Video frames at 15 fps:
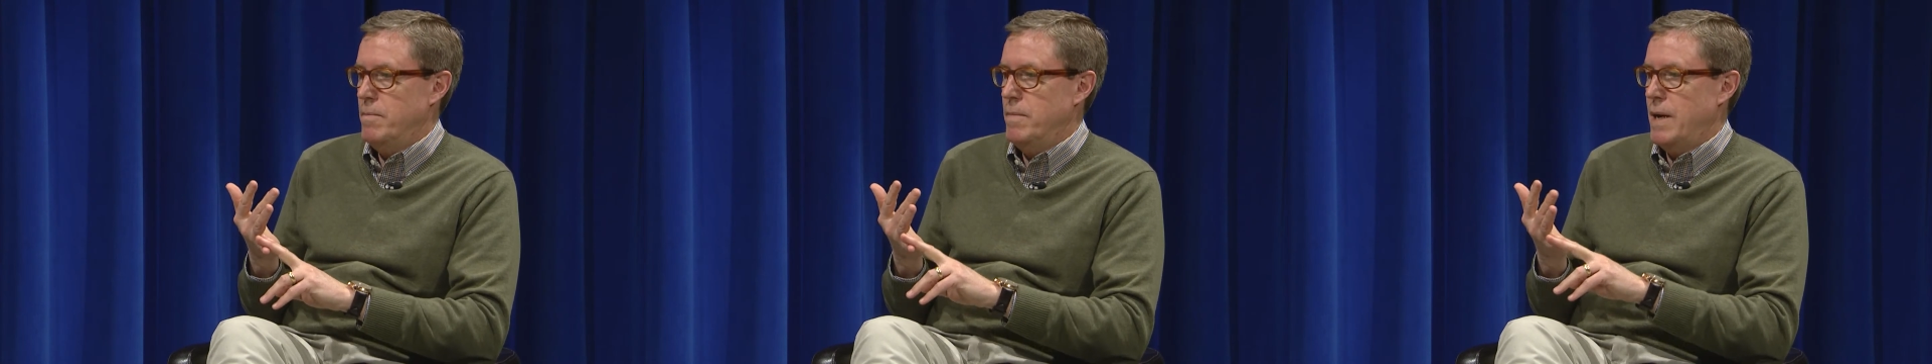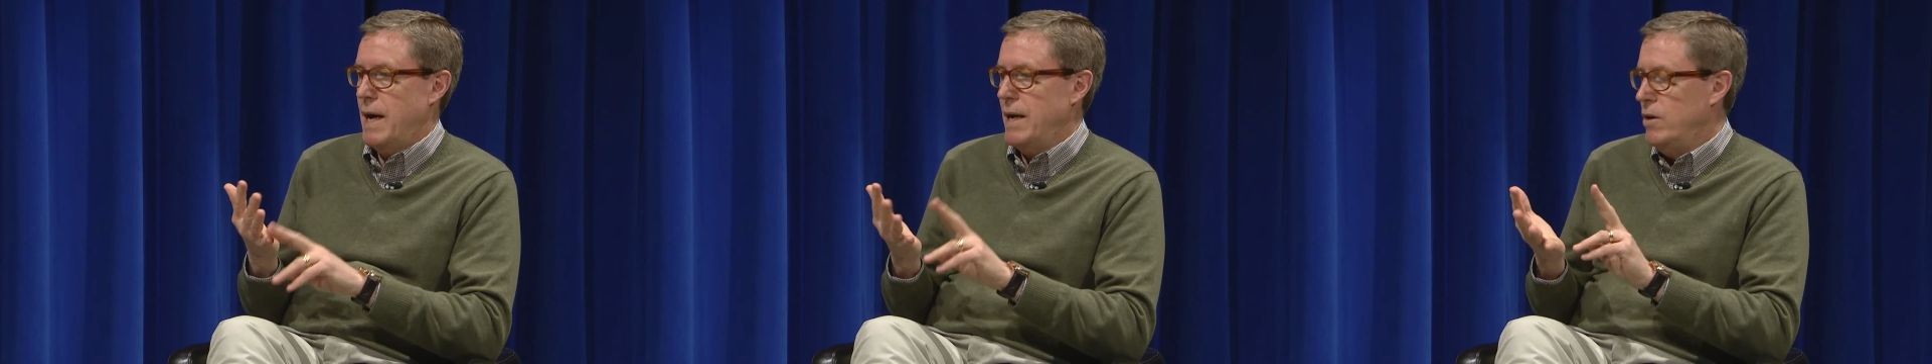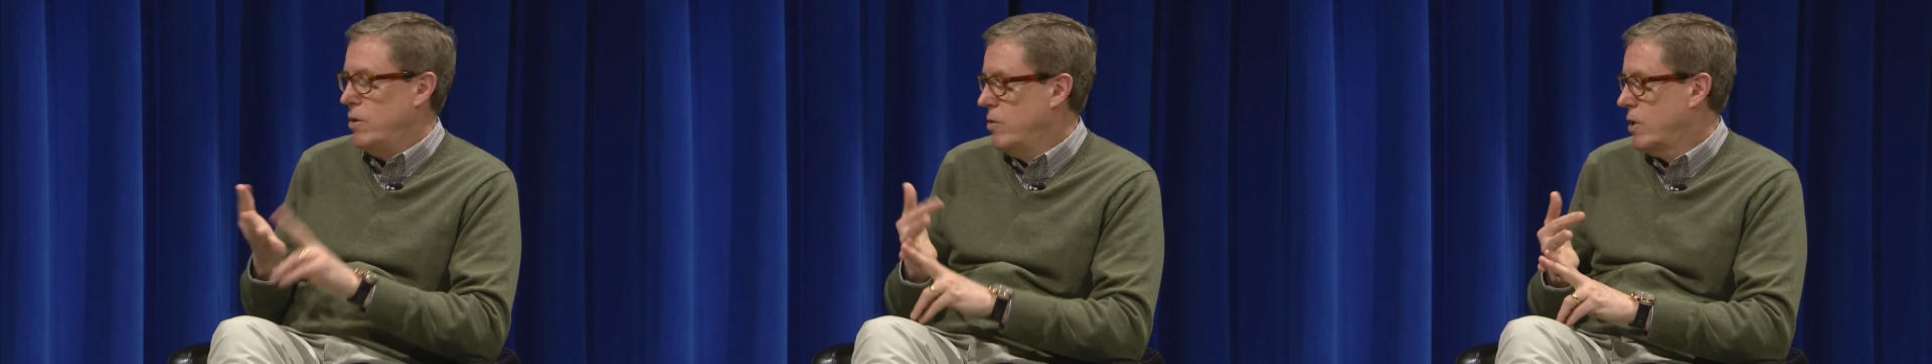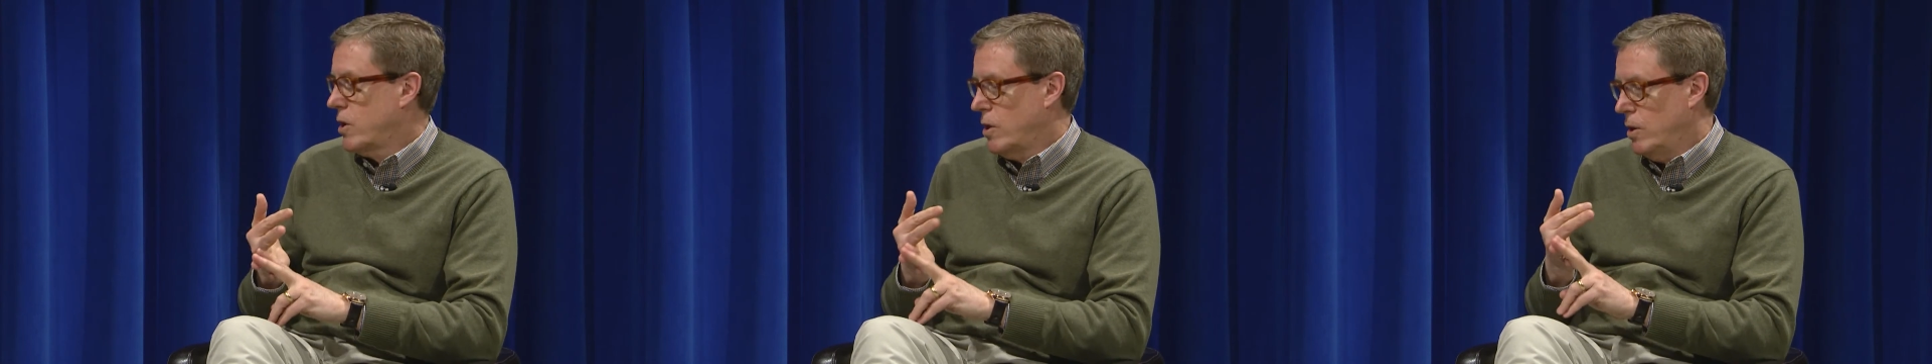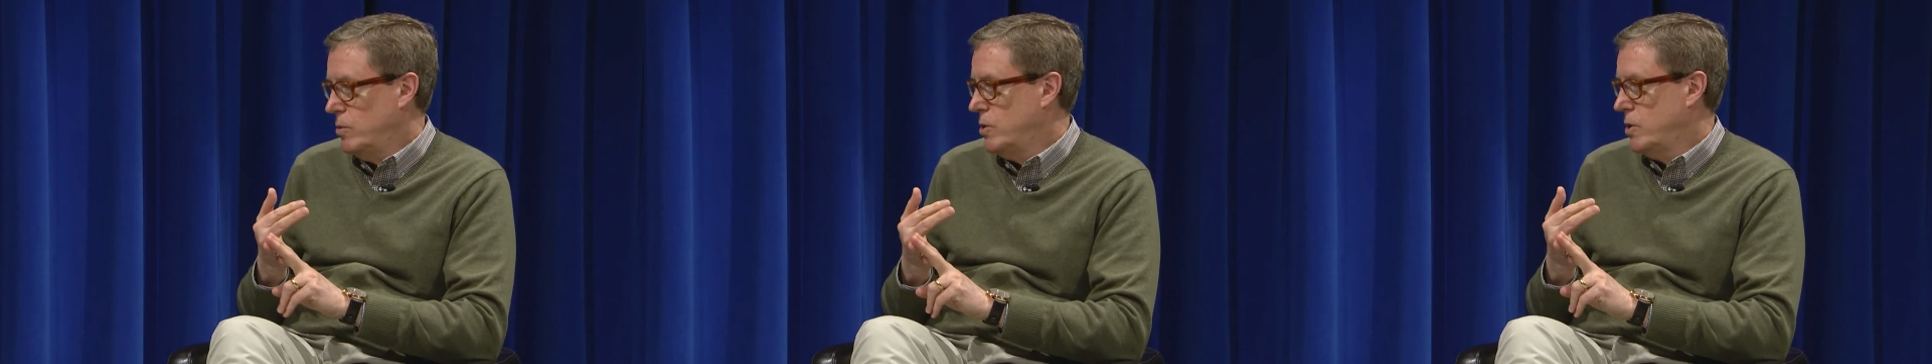I knew the
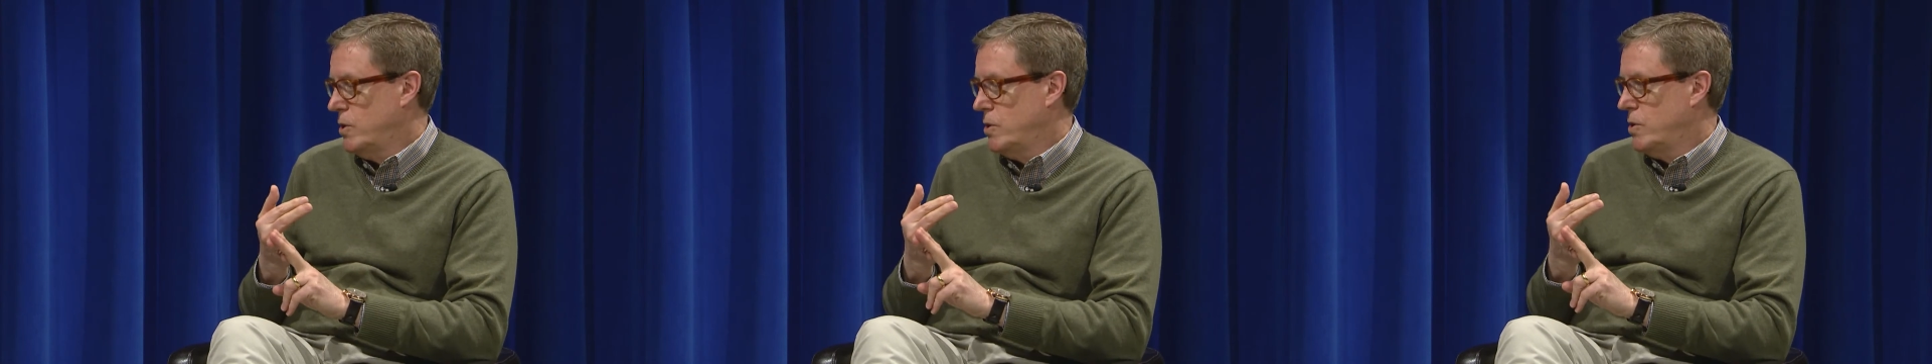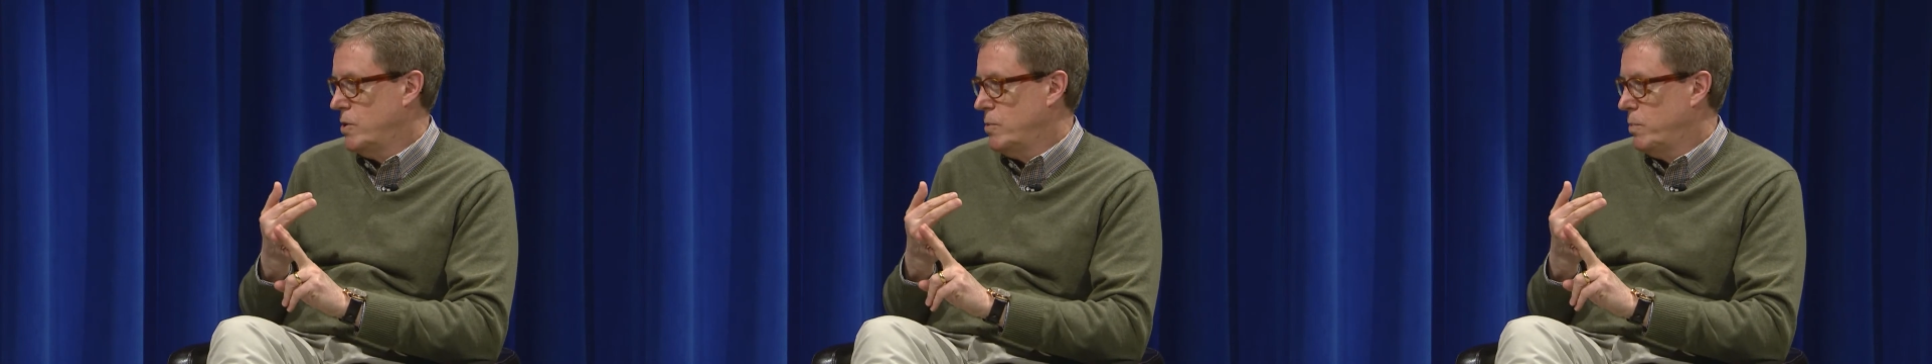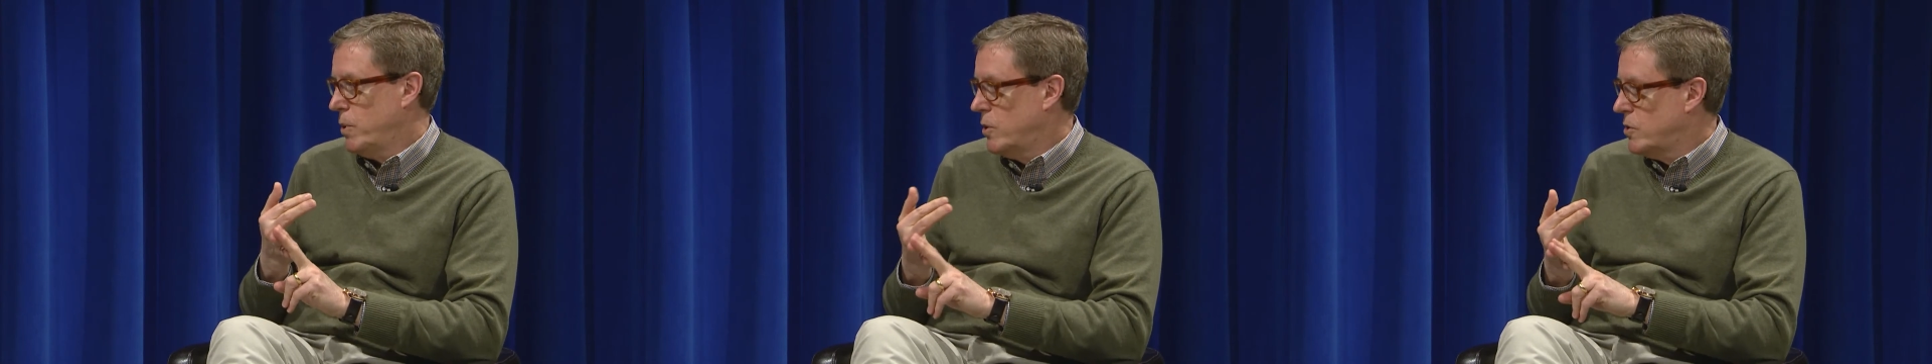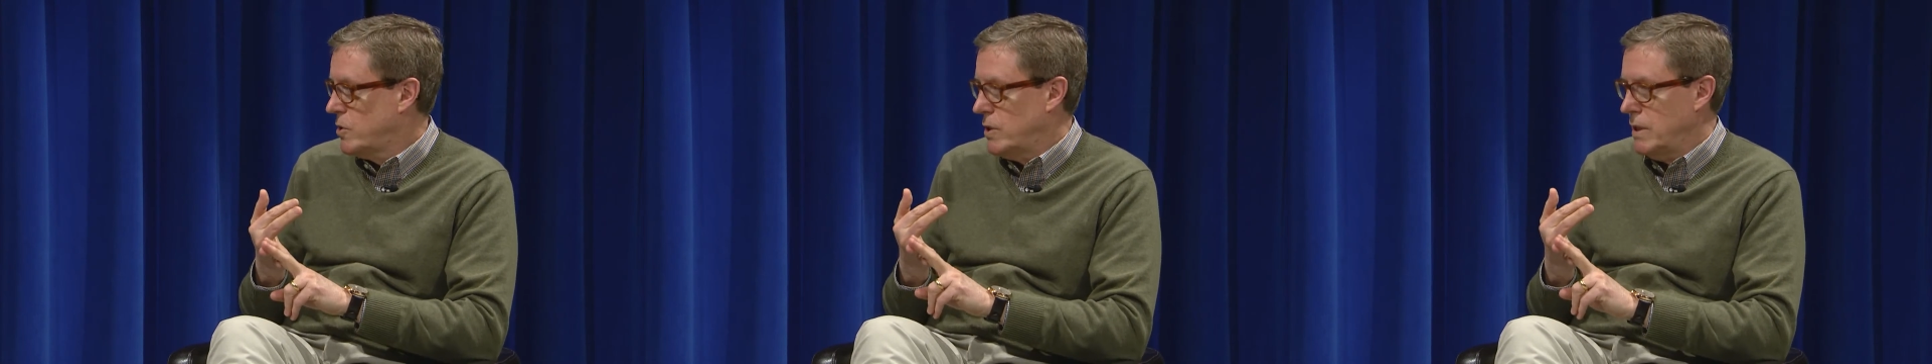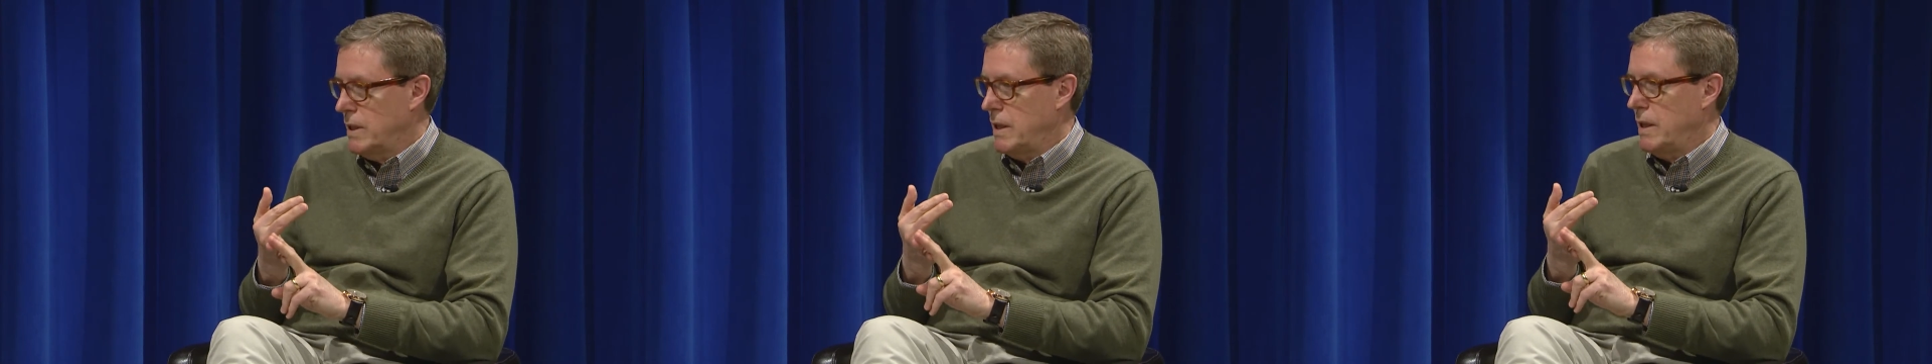coaches
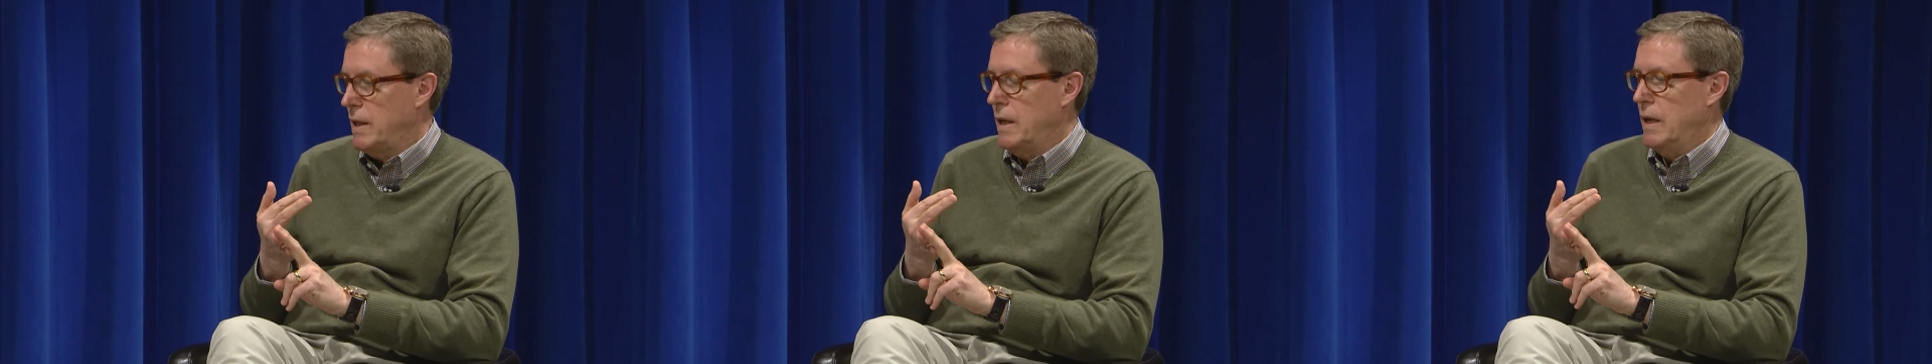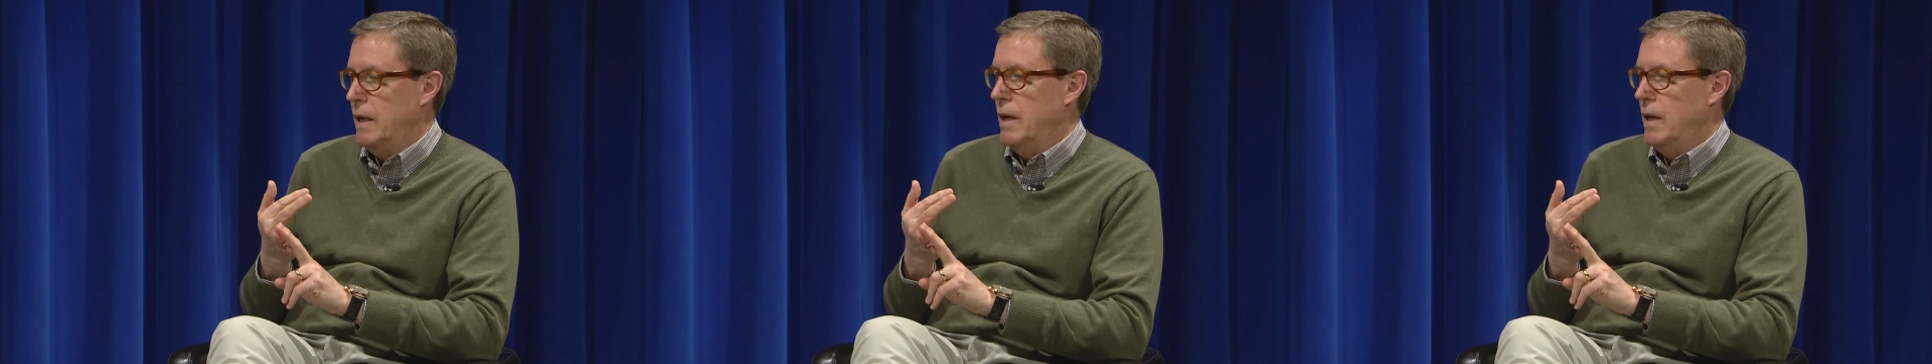personally.